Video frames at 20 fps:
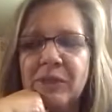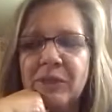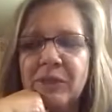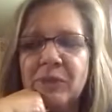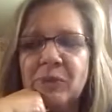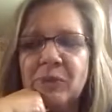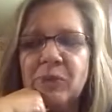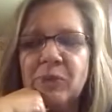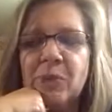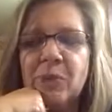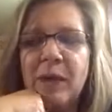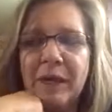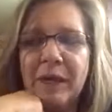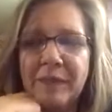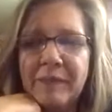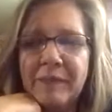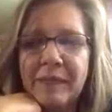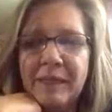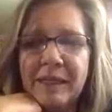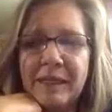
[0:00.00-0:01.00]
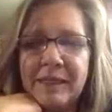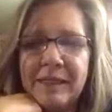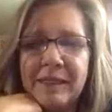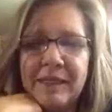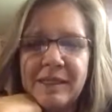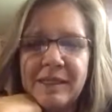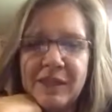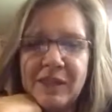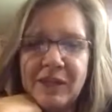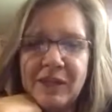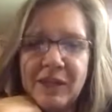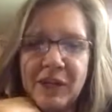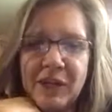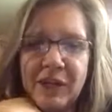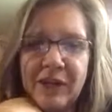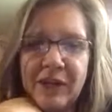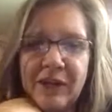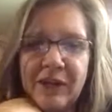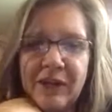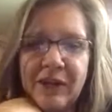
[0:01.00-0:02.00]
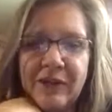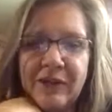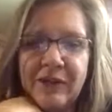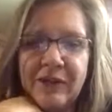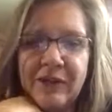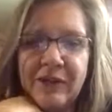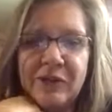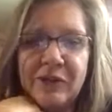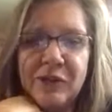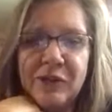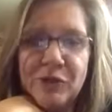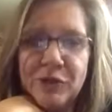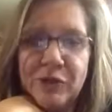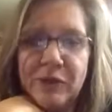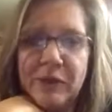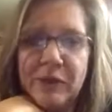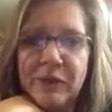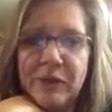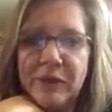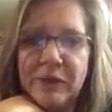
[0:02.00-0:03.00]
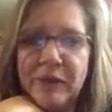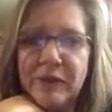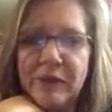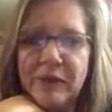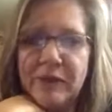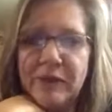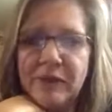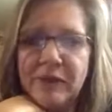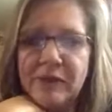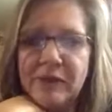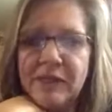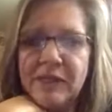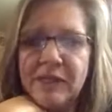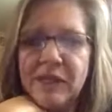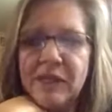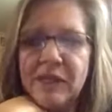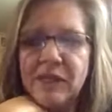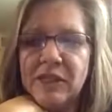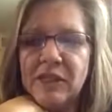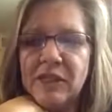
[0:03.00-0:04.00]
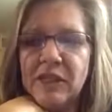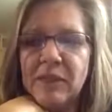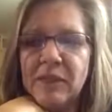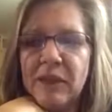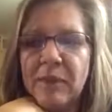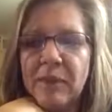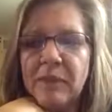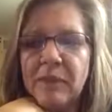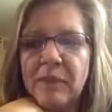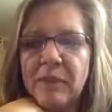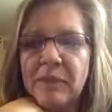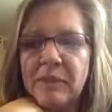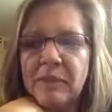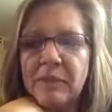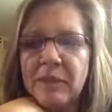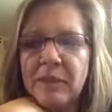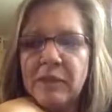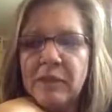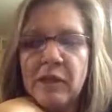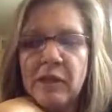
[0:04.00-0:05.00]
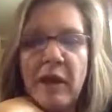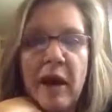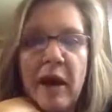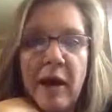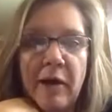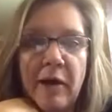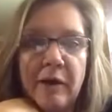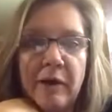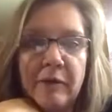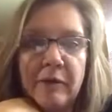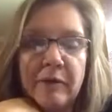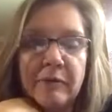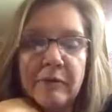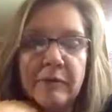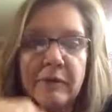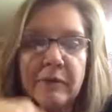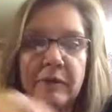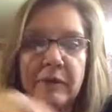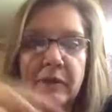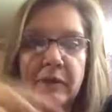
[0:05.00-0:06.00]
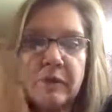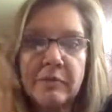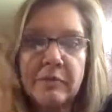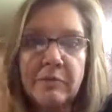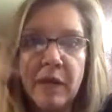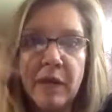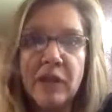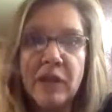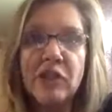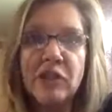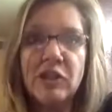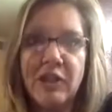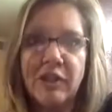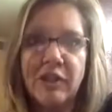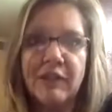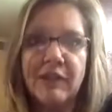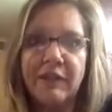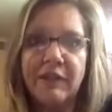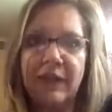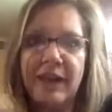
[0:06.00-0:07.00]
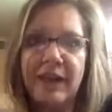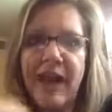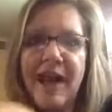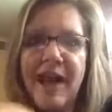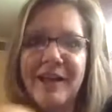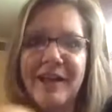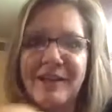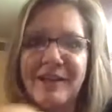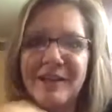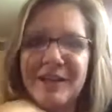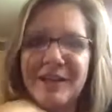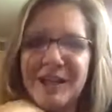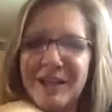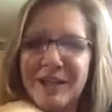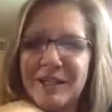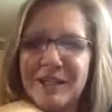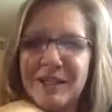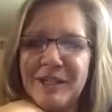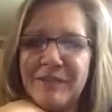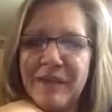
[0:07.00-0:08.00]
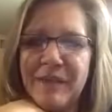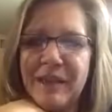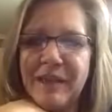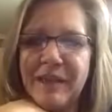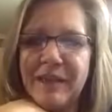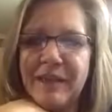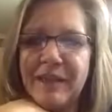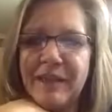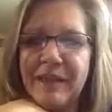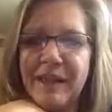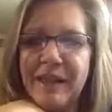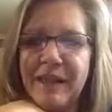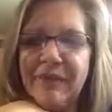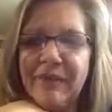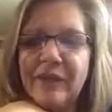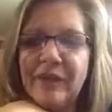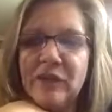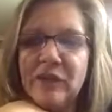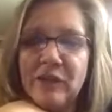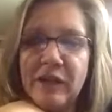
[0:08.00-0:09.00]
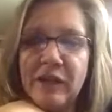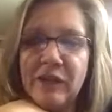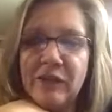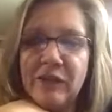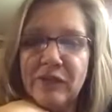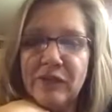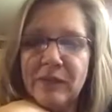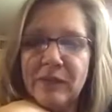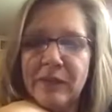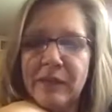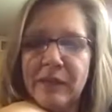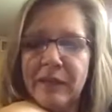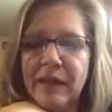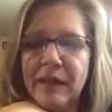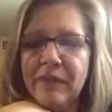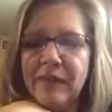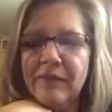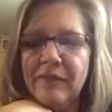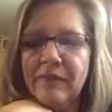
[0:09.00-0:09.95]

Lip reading: what it means to share your story with others. And so that brings me to how much Young Living has changed my life and transformed my life.